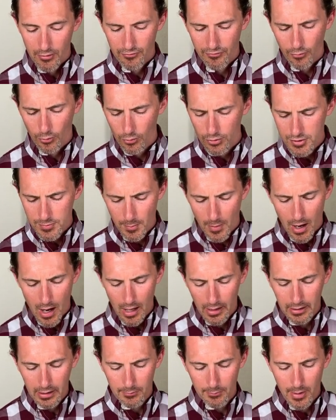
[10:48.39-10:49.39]
Fools
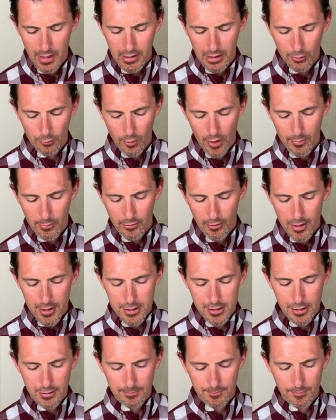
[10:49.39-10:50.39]
mock at making
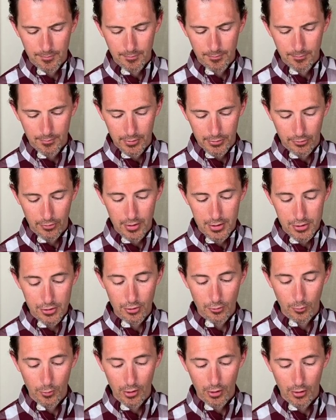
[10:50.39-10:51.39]
reparation, but there is
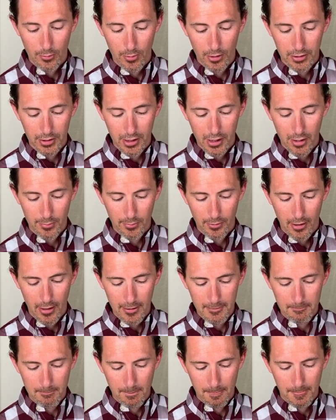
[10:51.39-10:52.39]
goodwill among the
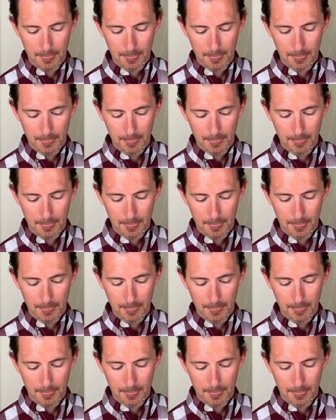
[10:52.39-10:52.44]
upright.